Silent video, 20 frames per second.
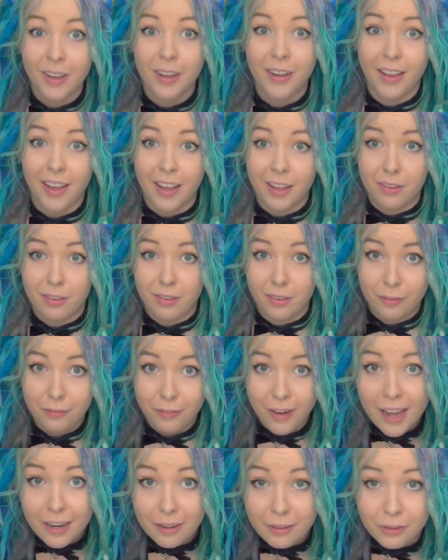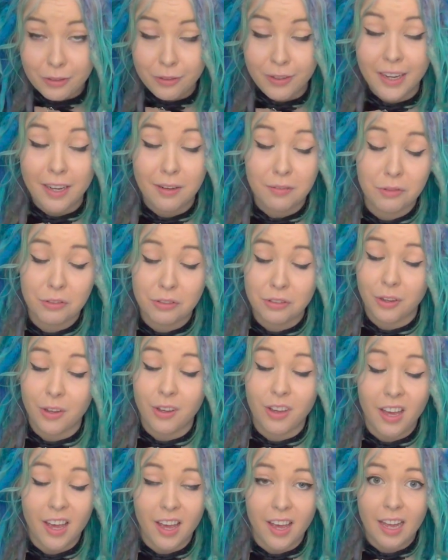Okay, so the final two I have to show
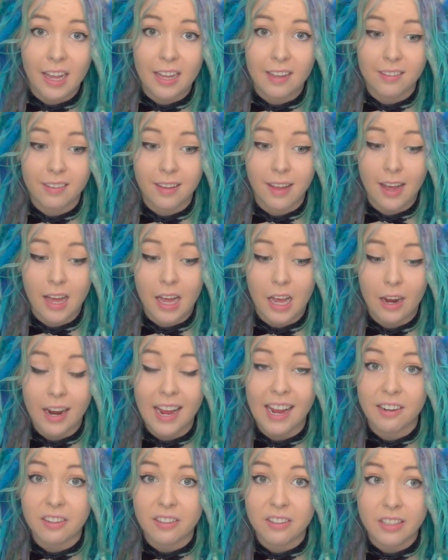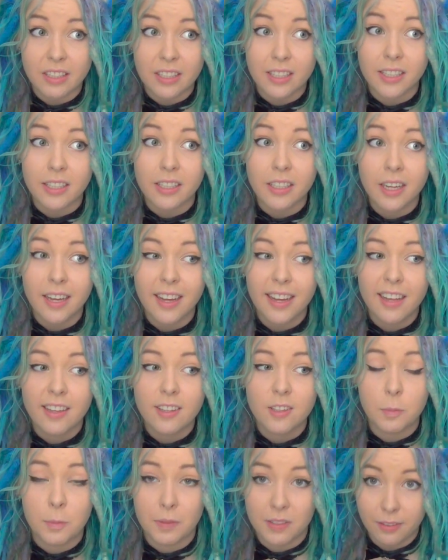you guys are actually
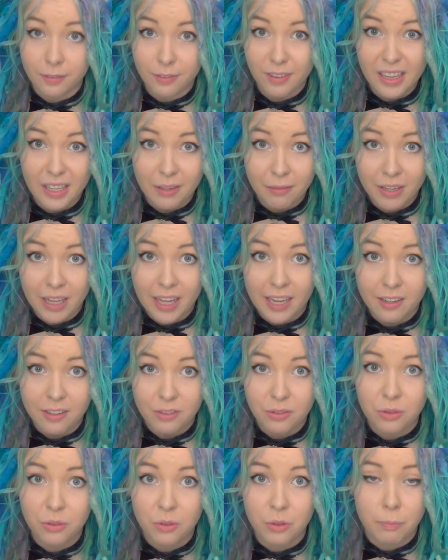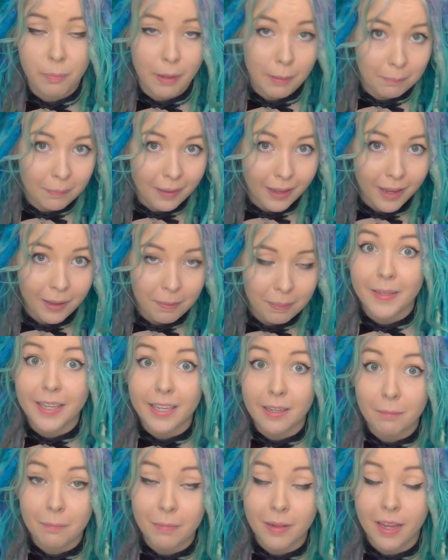specifically related to pet play,
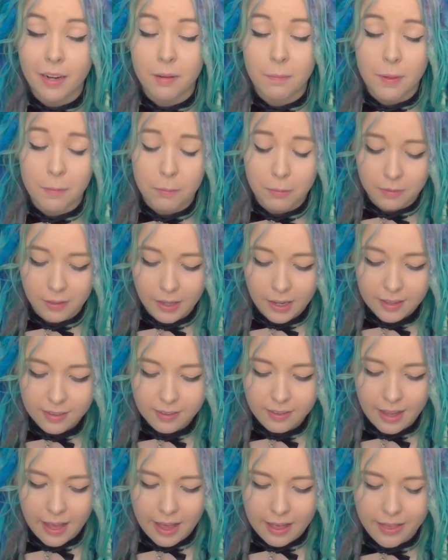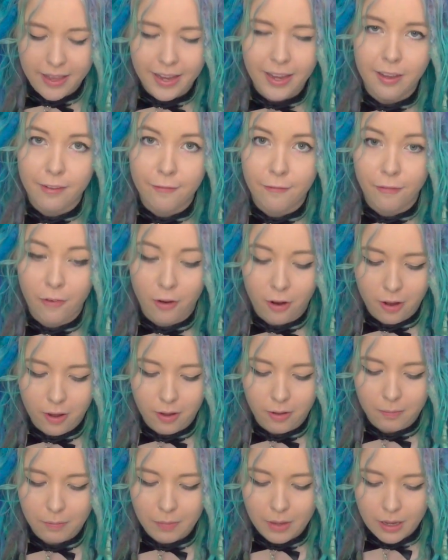kitten play to be precise, and they are
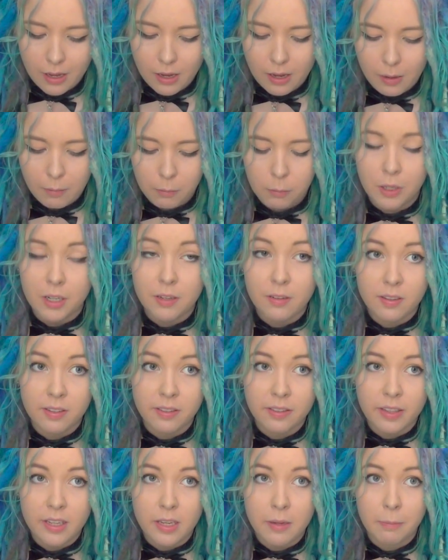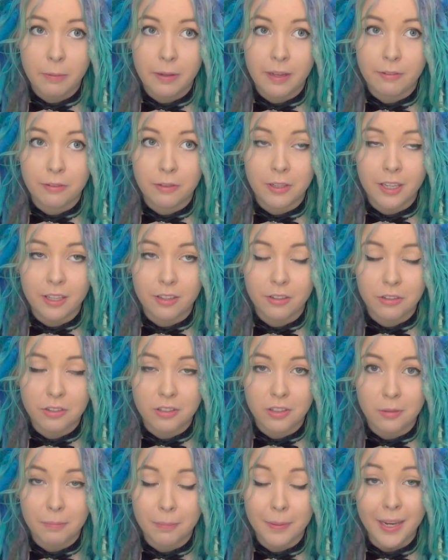from previously Playful Kitten
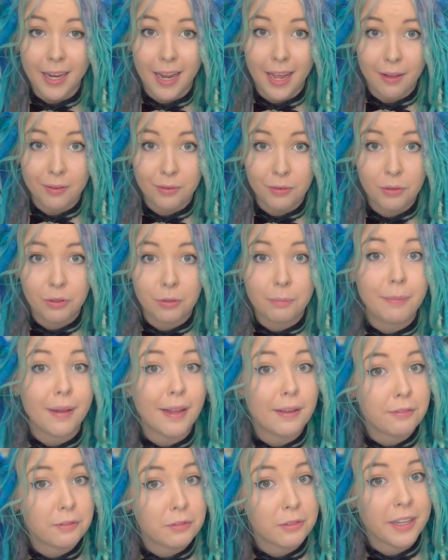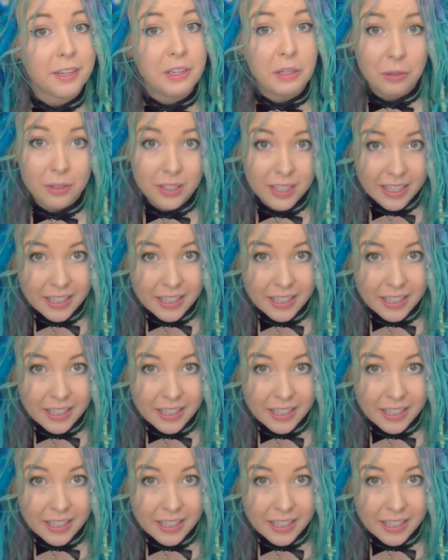Shop, but now it's called Playful Neko